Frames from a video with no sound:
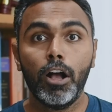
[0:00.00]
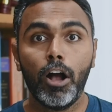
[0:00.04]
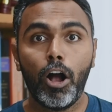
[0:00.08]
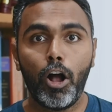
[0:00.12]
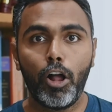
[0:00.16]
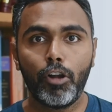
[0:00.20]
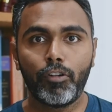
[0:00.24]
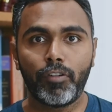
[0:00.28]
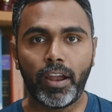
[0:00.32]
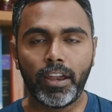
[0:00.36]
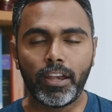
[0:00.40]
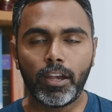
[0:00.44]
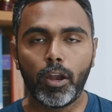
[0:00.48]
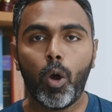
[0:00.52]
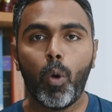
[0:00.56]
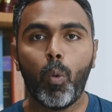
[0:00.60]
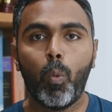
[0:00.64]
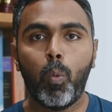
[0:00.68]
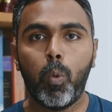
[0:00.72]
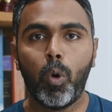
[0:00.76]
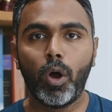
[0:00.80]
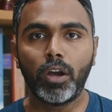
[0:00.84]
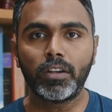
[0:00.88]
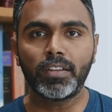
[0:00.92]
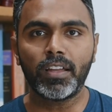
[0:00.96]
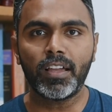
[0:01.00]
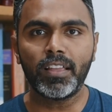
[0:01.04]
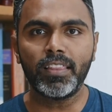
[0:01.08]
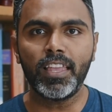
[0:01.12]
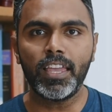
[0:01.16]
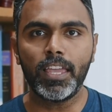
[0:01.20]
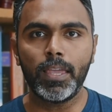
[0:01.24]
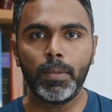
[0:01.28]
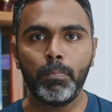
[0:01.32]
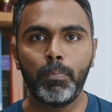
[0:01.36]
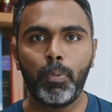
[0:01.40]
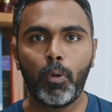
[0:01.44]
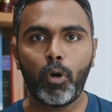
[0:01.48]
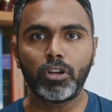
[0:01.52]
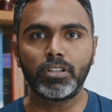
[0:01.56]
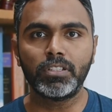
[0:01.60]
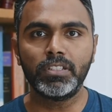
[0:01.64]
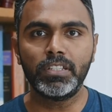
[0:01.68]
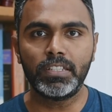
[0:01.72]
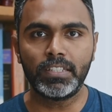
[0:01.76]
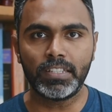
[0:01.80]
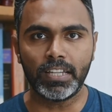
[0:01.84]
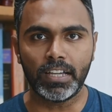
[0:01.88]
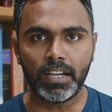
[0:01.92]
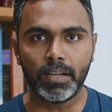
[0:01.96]
Alright, what are the
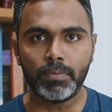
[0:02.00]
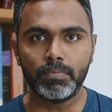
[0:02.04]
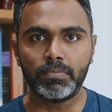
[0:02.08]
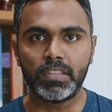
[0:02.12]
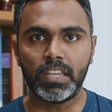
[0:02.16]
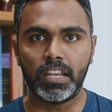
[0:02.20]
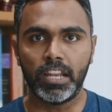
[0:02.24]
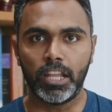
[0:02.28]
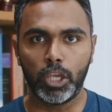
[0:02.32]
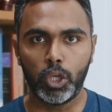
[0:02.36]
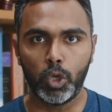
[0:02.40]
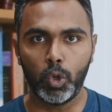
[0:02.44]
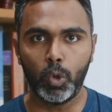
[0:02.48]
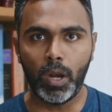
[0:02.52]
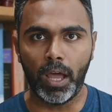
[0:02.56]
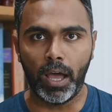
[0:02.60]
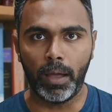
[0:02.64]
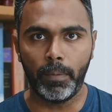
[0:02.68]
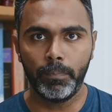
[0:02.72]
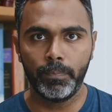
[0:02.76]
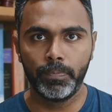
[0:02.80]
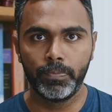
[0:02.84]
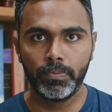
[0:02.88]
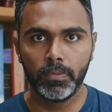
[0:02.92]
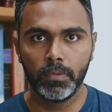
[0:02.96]
important terms in a EULA?